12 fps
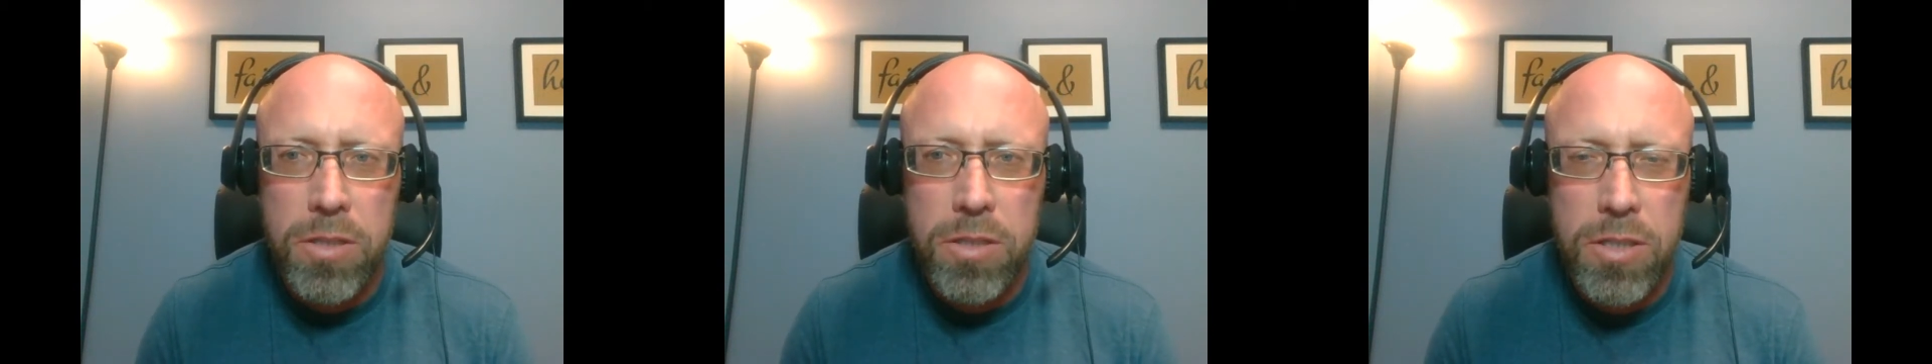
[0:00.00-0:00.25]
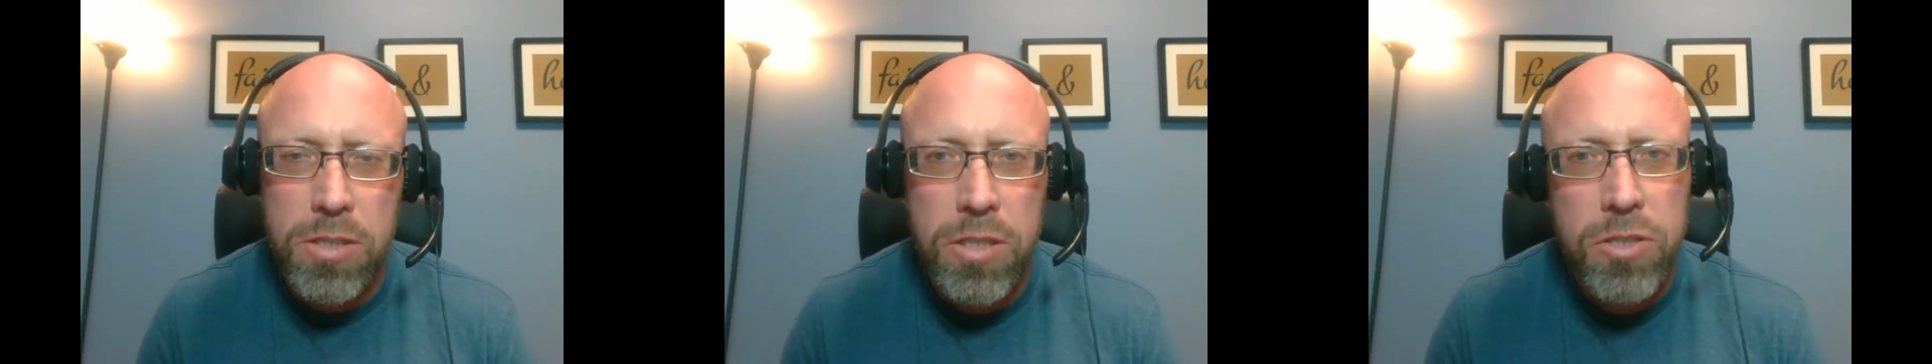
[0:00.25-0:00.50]

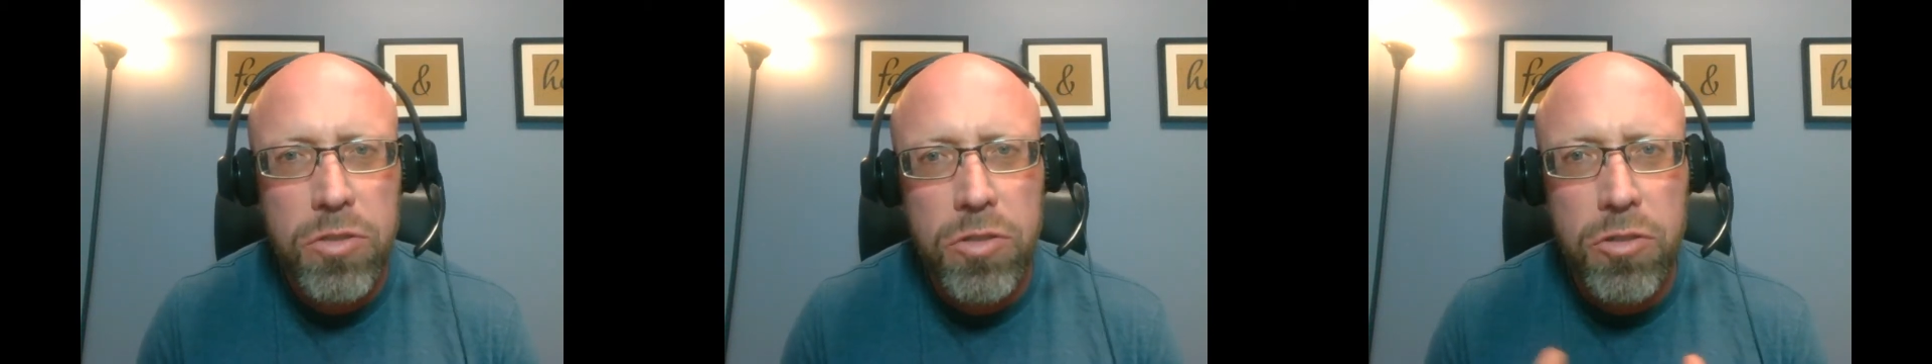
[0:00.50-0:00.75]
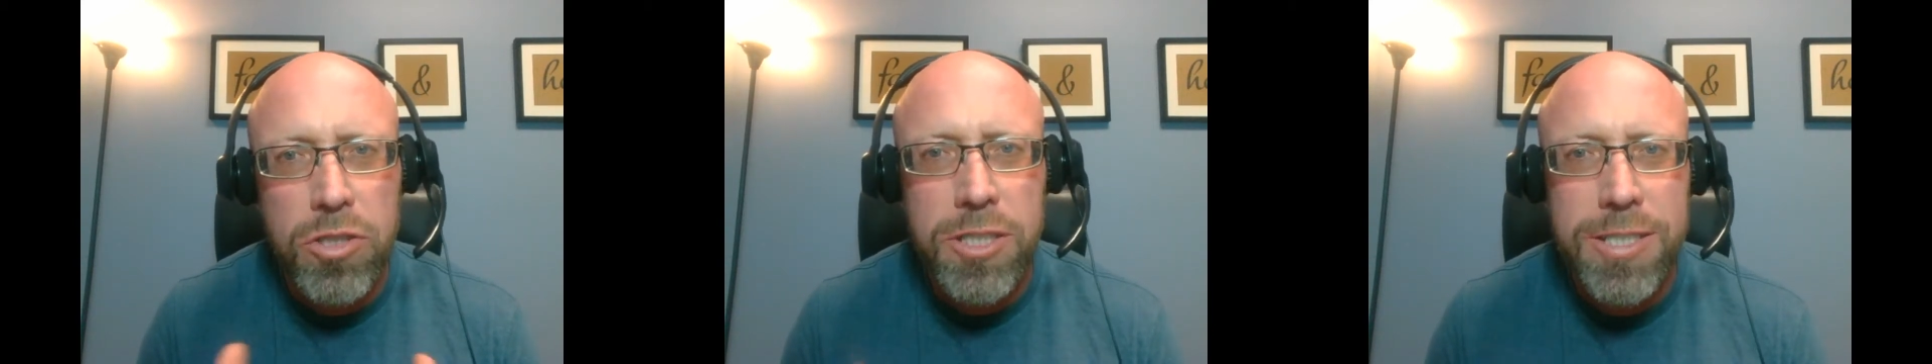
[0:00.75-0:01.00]
this into
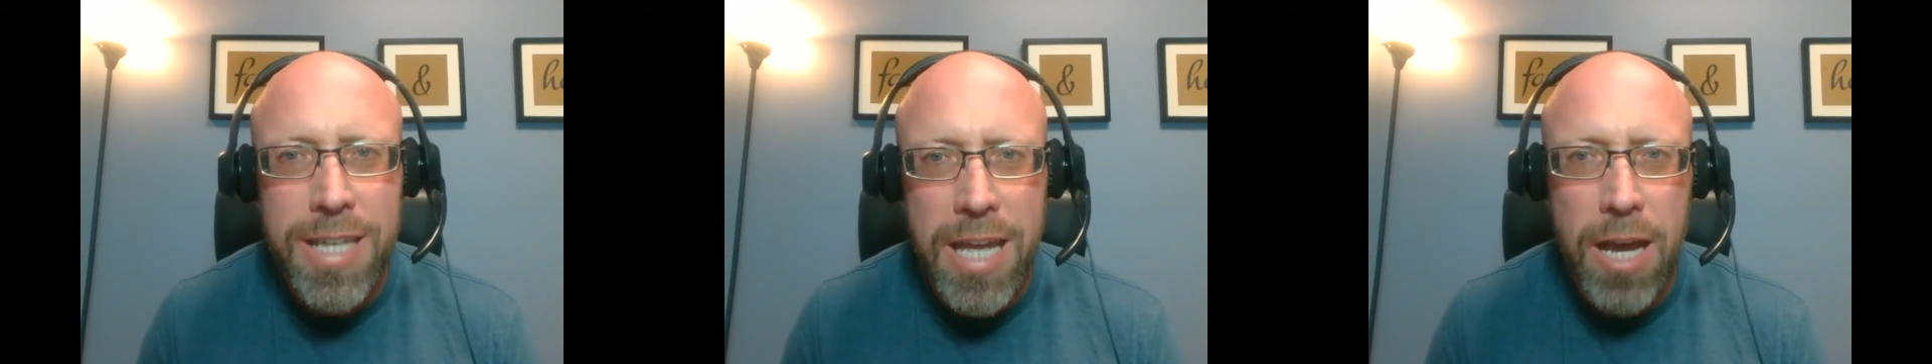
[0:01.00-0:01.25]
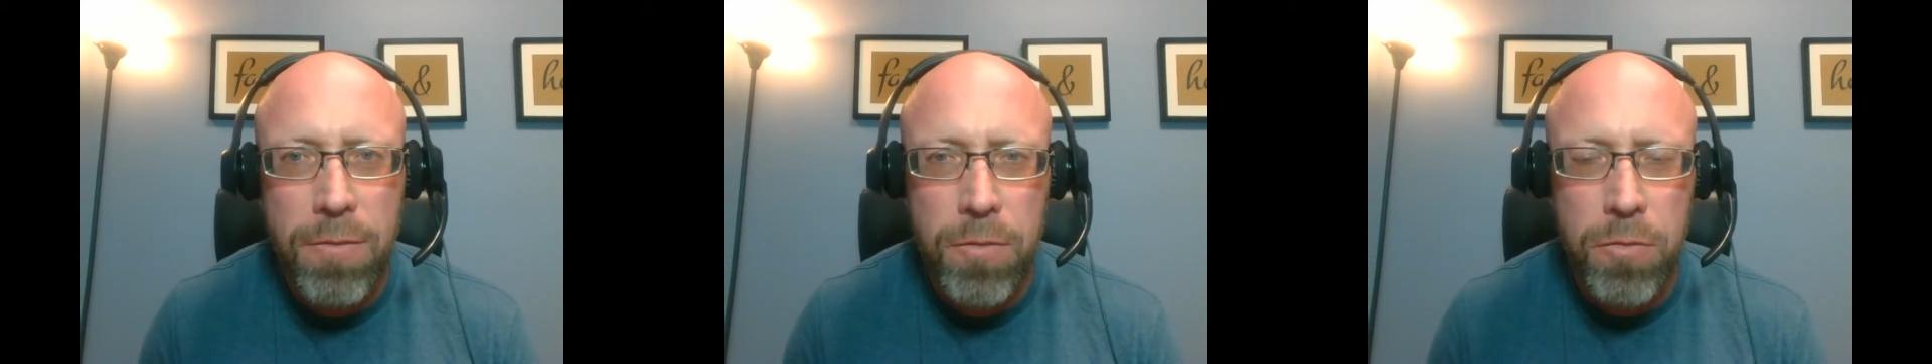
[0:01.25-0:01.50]
your
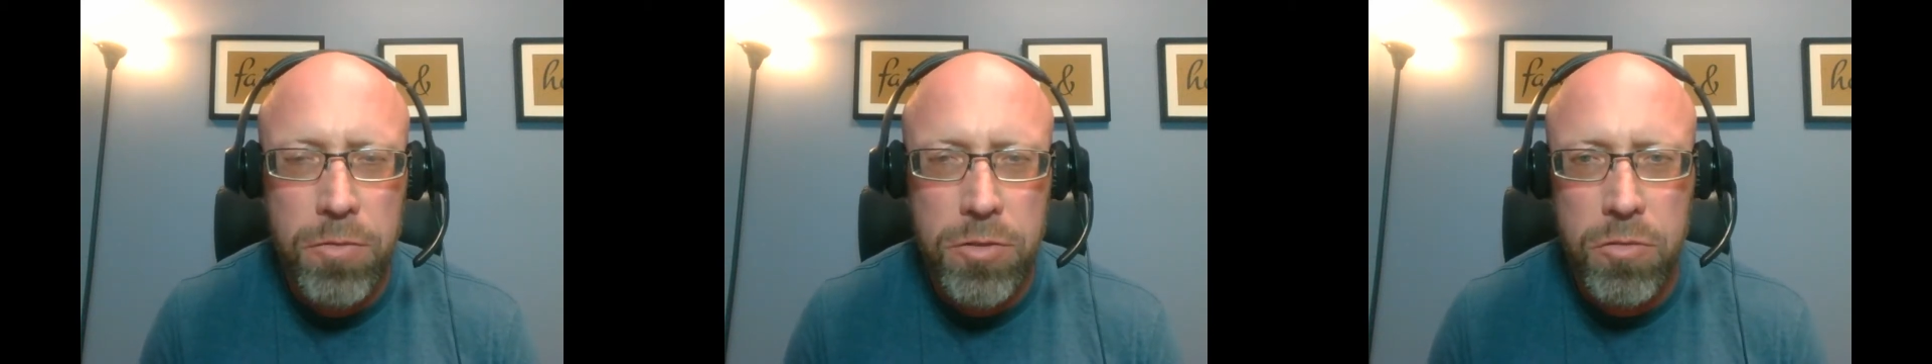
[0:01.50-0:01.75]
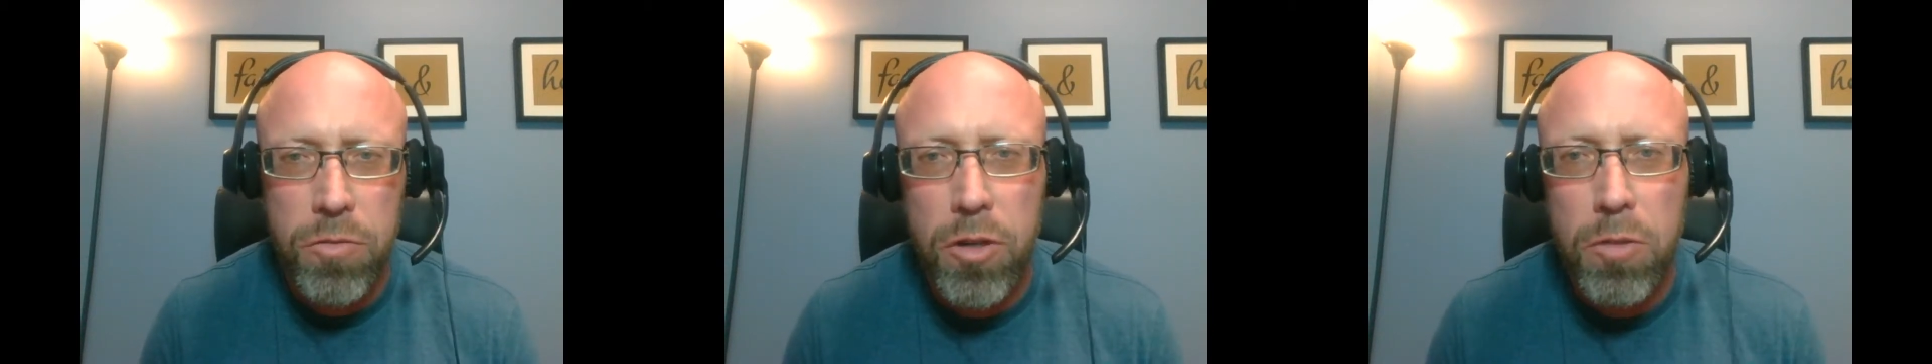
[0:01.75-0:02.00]
staff
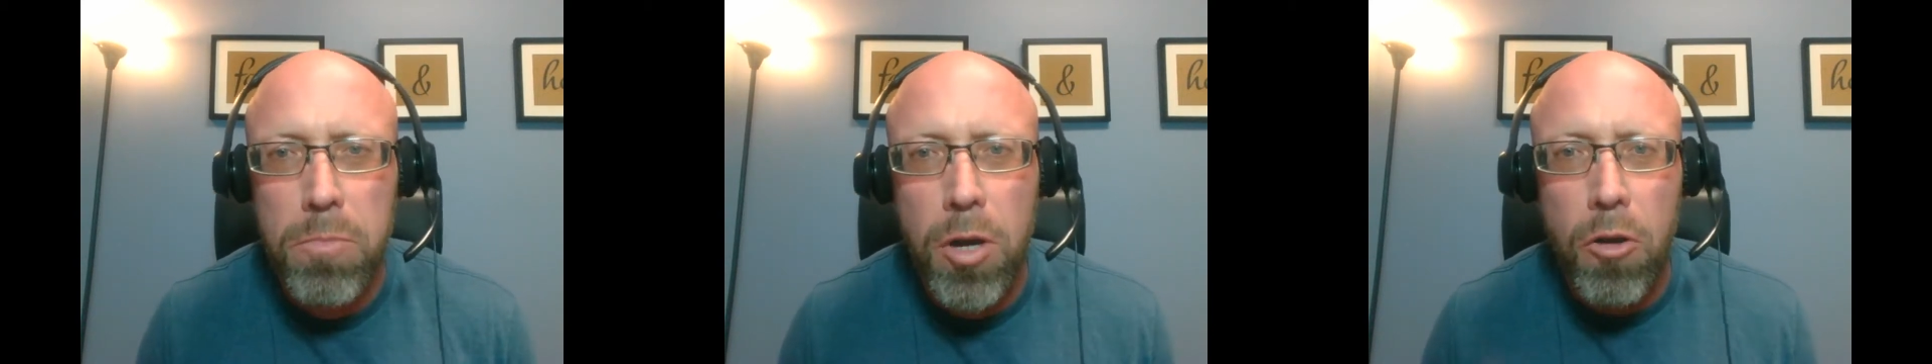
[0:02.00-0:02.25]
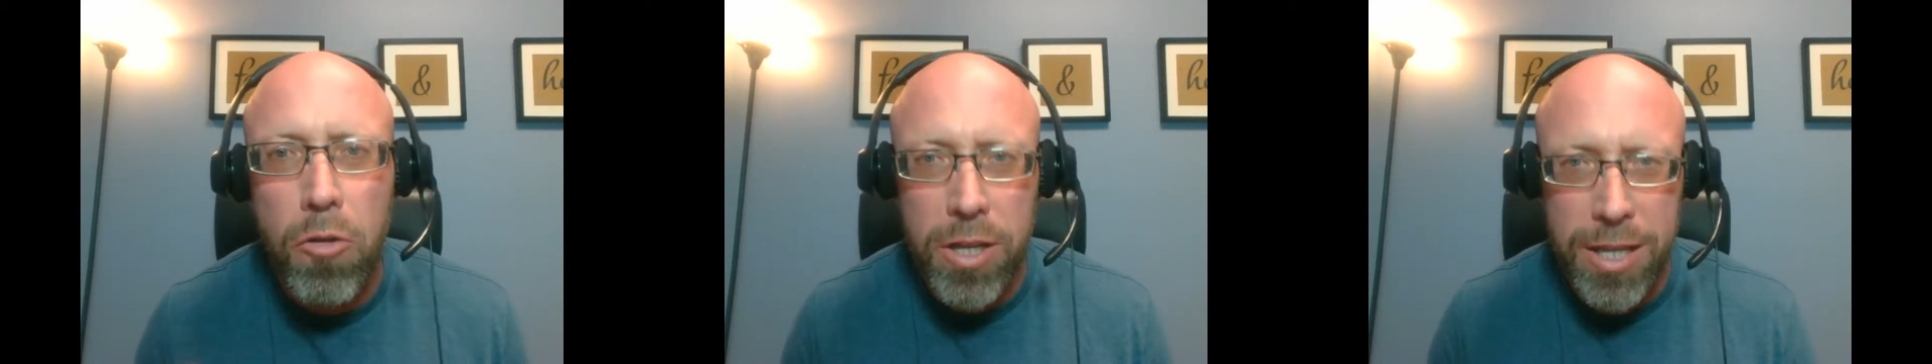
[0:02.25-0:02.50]
so they're
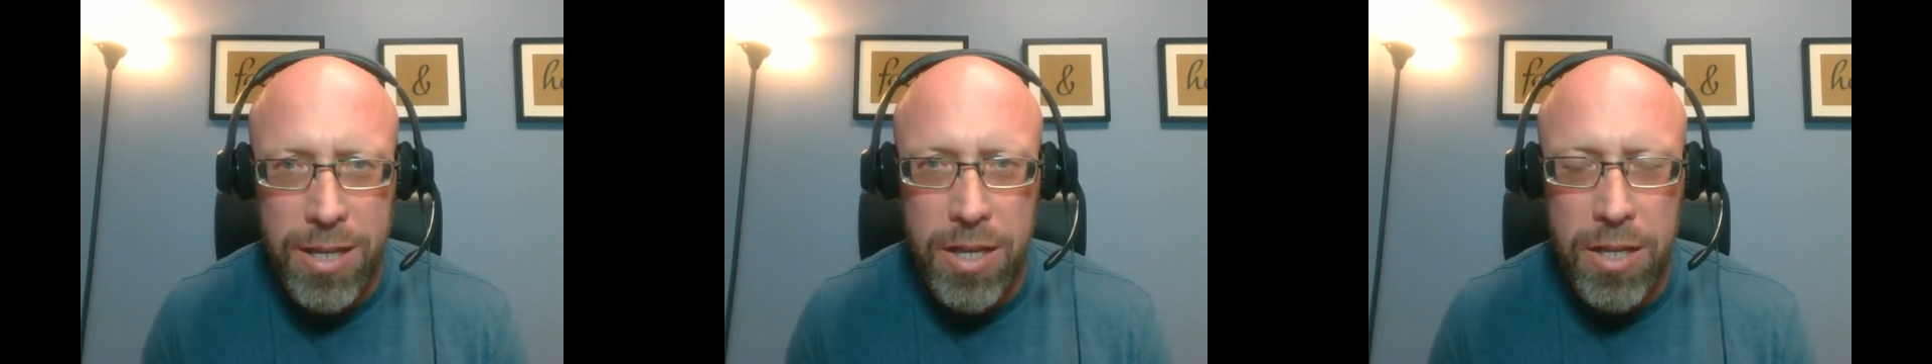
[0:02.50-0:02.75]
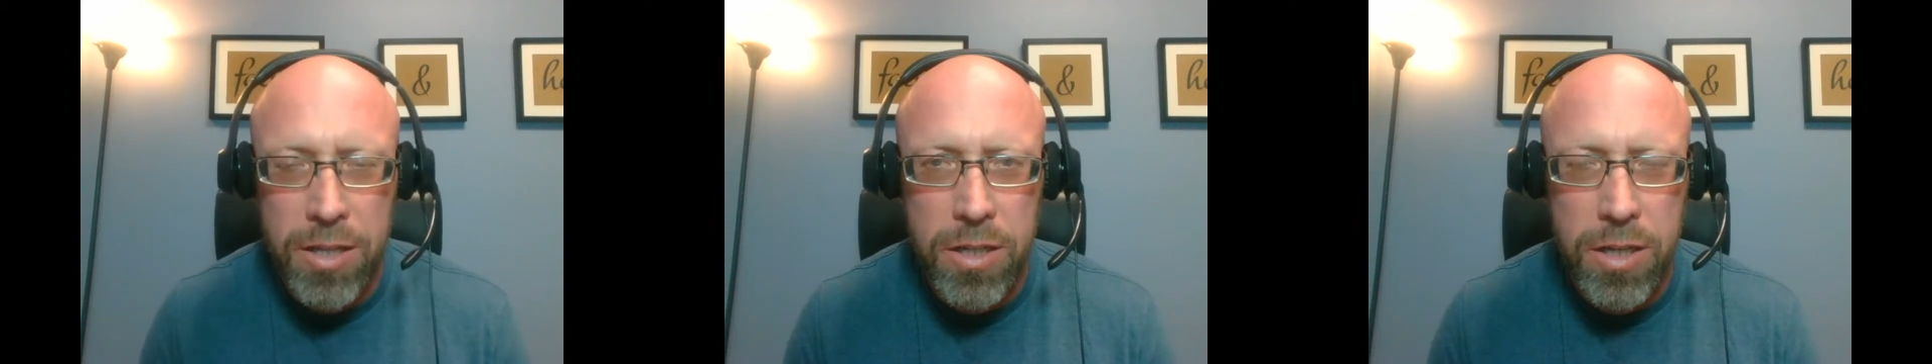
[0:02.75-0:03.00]
bought in.